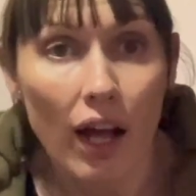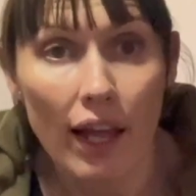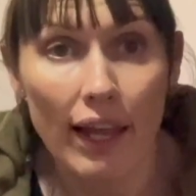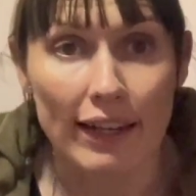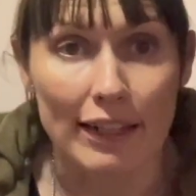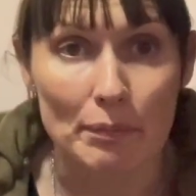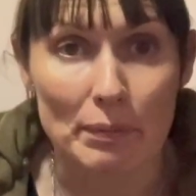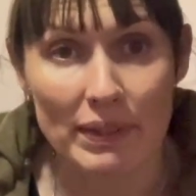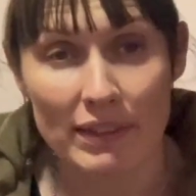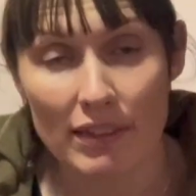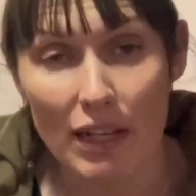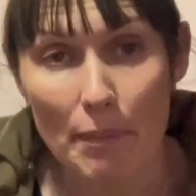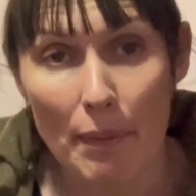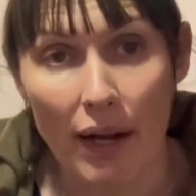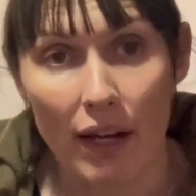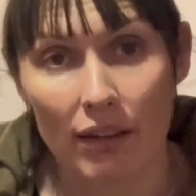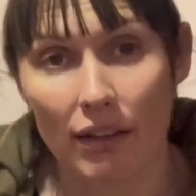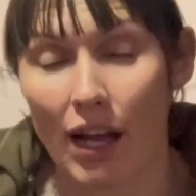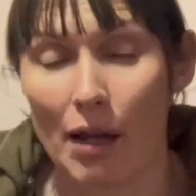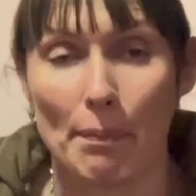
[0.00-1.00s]
it'll be
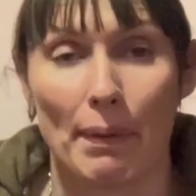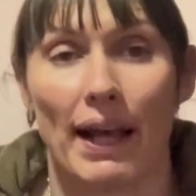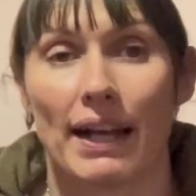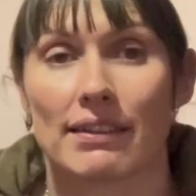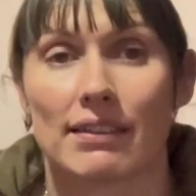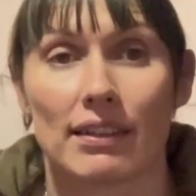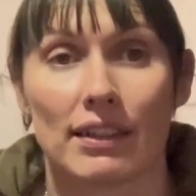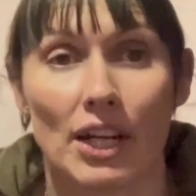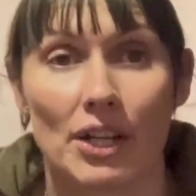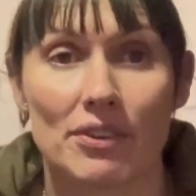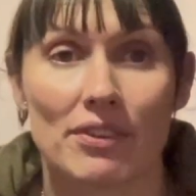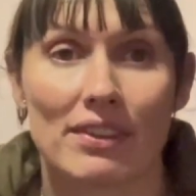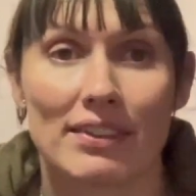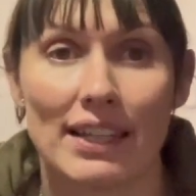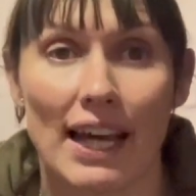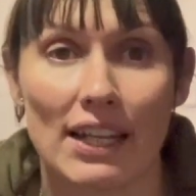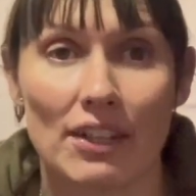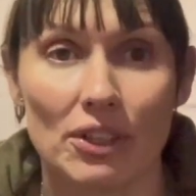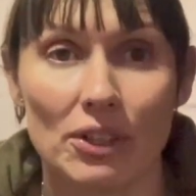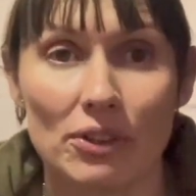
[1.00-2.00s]
summer. I packed a load of
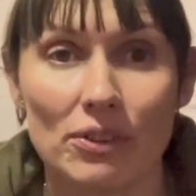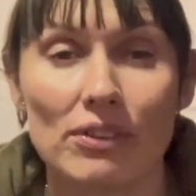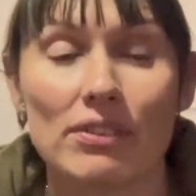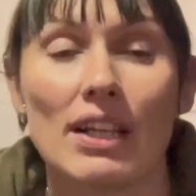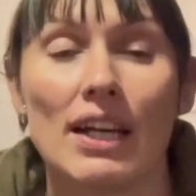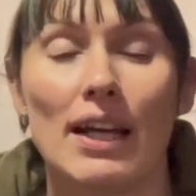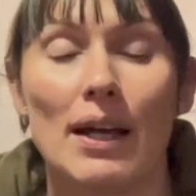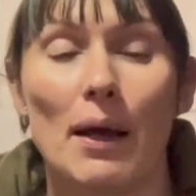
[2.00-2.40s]
sandals,